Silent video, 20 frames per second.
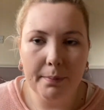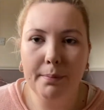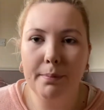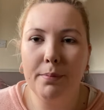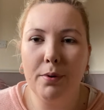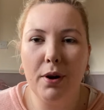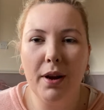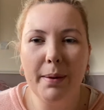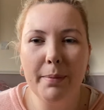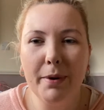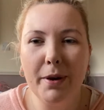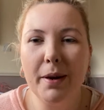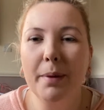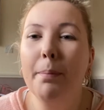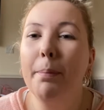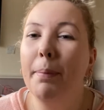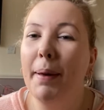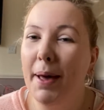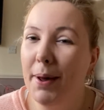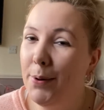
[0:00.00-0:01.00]
primer
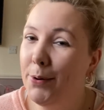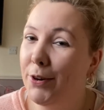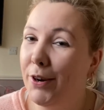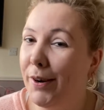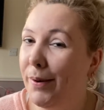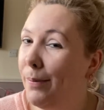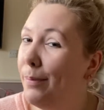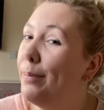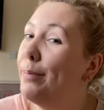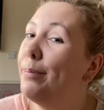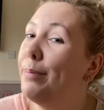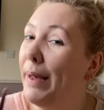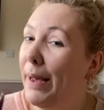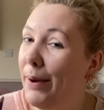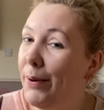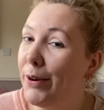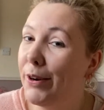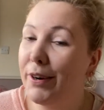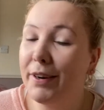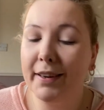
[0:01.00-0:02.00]
powder
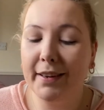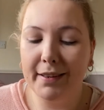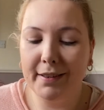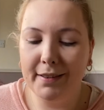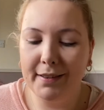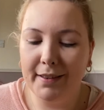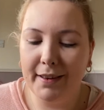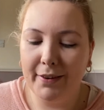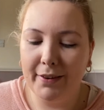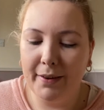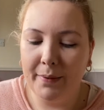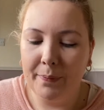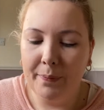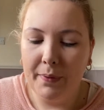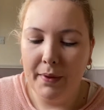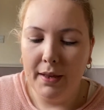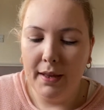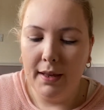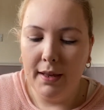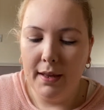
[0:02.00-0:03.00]
it is, Sarah,
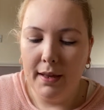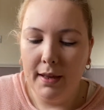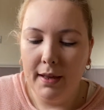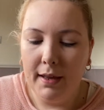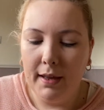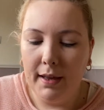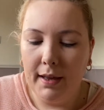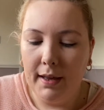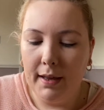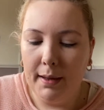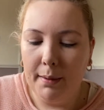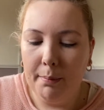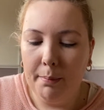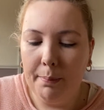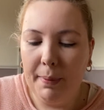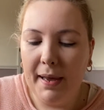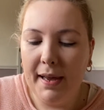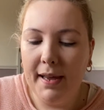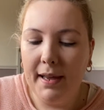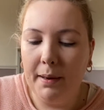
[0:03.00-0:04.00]

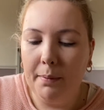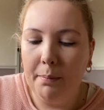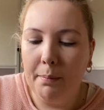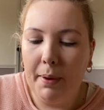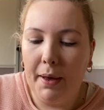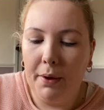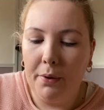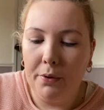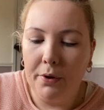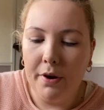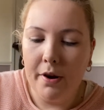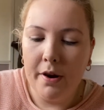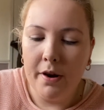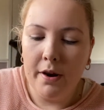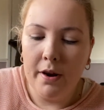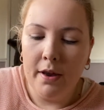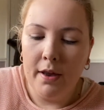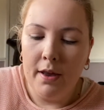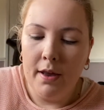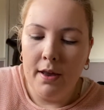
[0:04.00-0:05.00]
bacon powder.
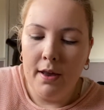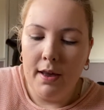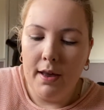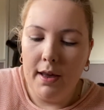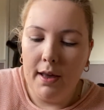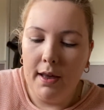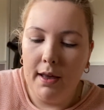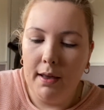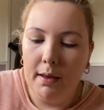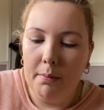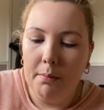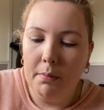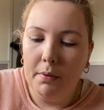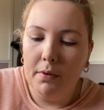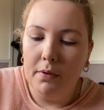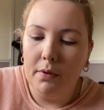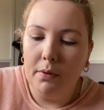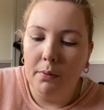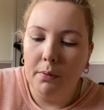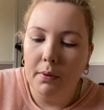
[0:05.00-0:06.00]

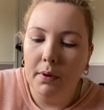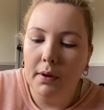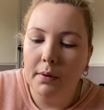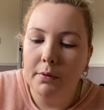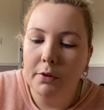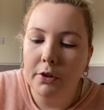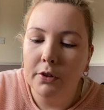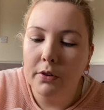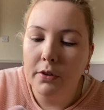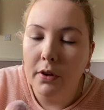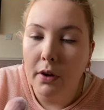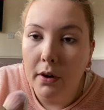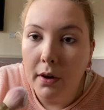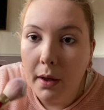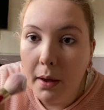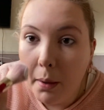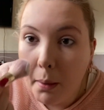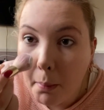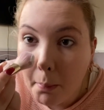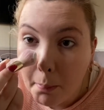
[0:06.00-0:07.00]
So I'm just
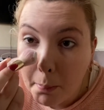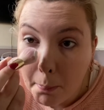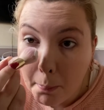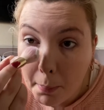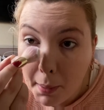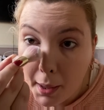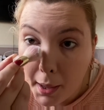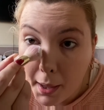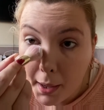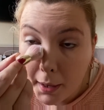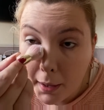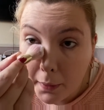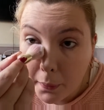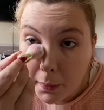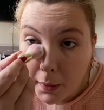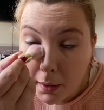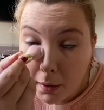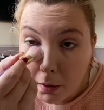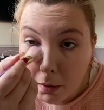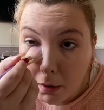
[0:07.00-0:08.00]
gonna pack
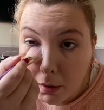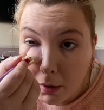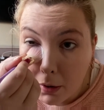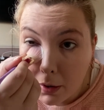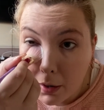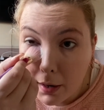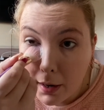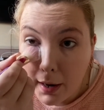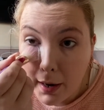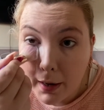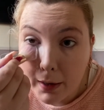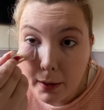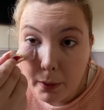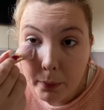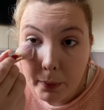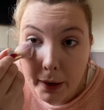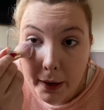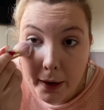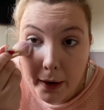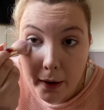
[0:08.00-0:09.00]
that on
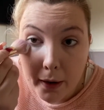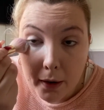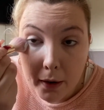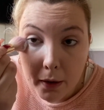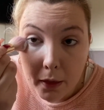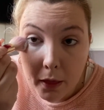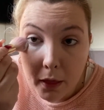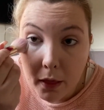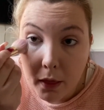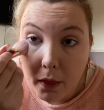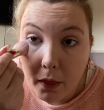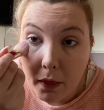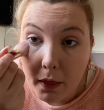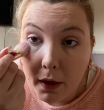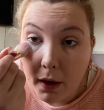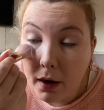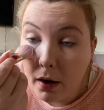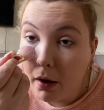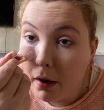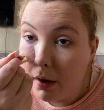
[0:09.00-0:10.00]
anywhere
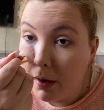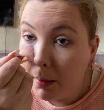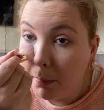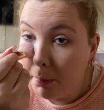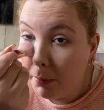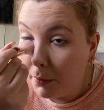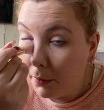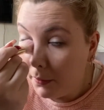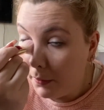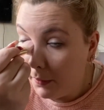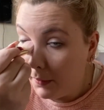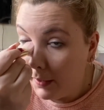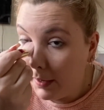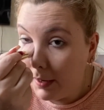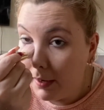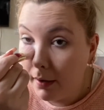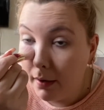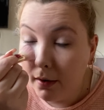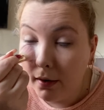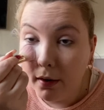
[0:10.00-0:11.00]
that I put that
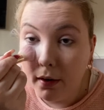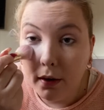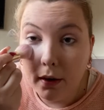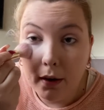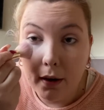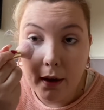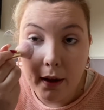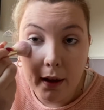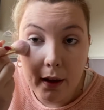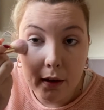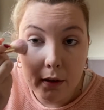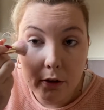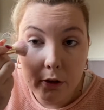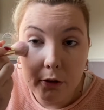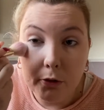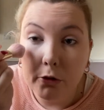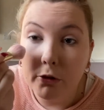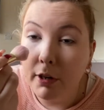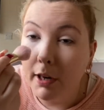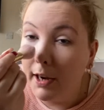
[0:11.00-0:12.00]

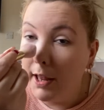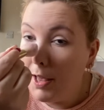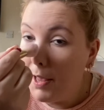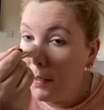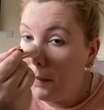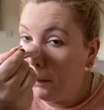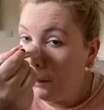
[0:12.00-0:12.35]
Touche Éclat,